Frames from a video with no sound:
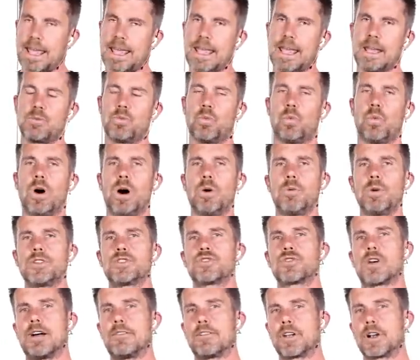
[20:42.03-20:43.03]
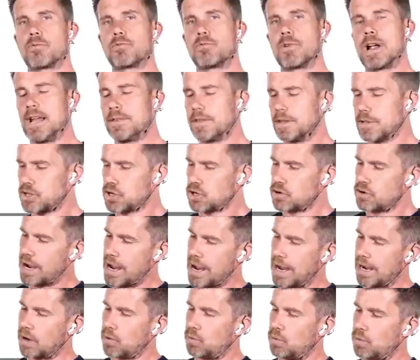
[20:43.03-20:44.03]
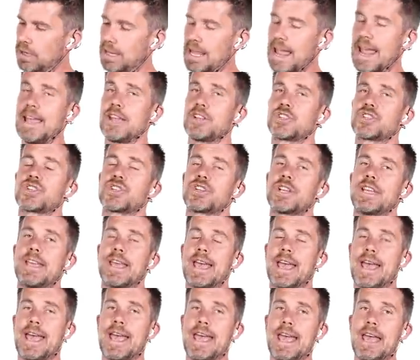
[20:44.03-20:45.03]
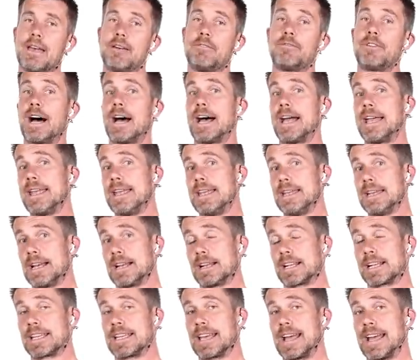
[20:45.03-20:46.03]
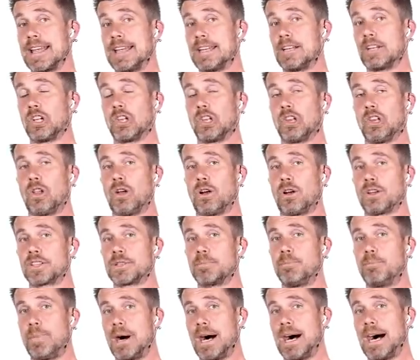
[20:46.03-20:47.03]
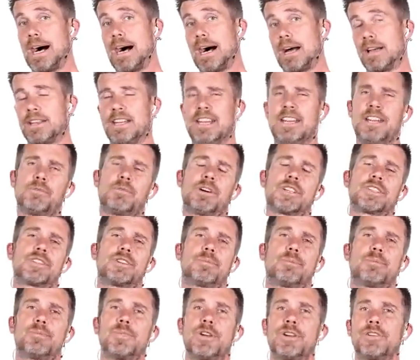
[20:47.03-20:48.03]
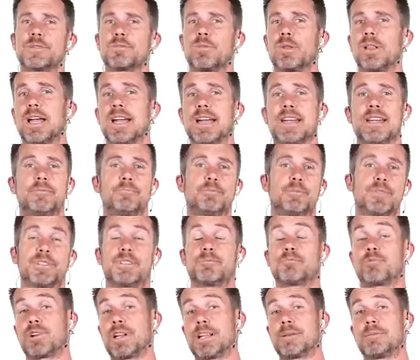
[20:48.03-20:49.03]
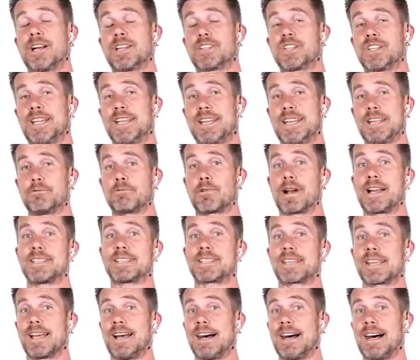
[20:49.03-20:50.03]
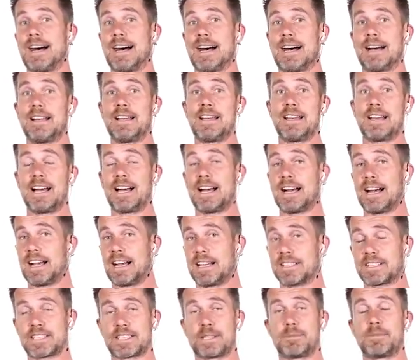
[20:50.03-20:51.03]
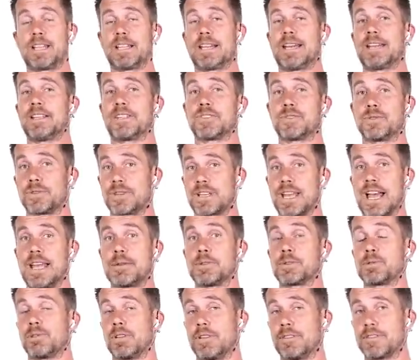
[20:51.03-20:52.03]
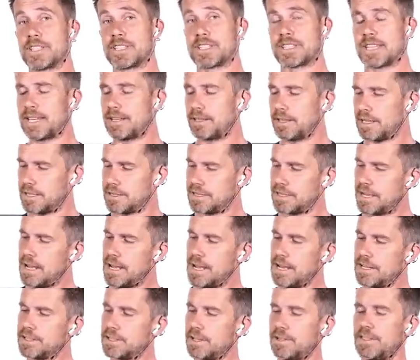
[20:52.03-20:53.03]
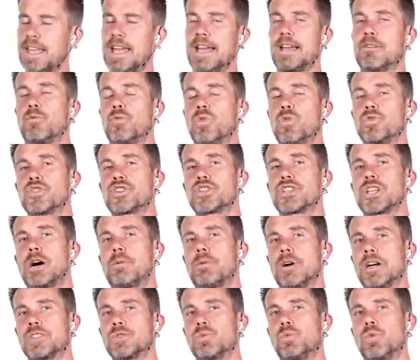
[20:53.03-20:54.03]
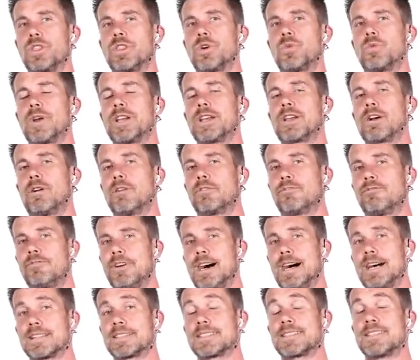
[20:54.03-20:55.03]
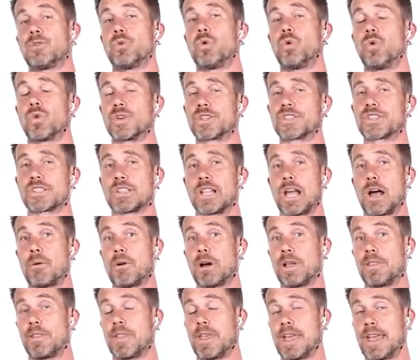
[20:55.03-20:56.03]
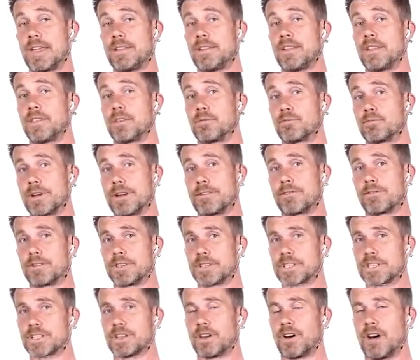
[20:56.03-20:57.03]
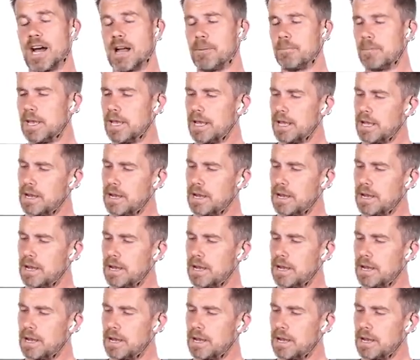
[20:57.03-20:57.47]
And while we're driving around the track, we'll actually have a gain loss bar. And anyone who, who's played pretty much any race car uh, simulators or games will have seen this. So that will show us whether we're going faster or slower than the reference time.